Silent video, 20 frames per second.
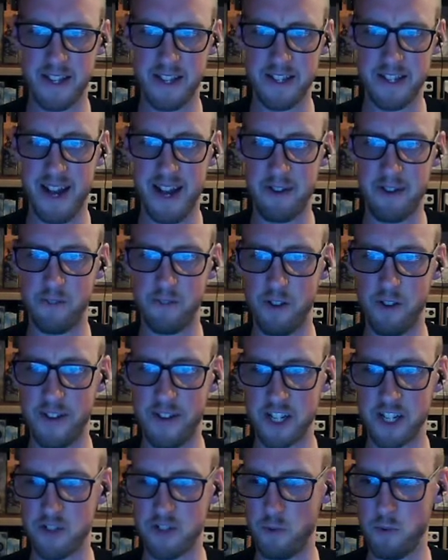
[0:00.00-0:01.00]
handful of
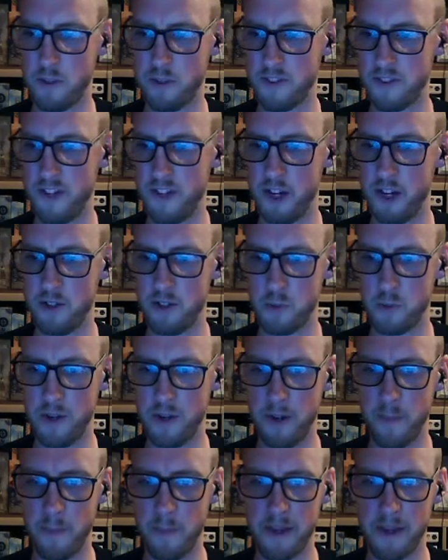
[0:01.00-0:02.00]
extra ones of those as
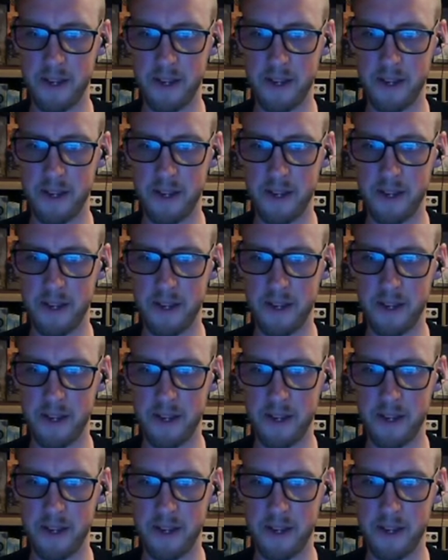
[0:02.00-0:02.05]
well.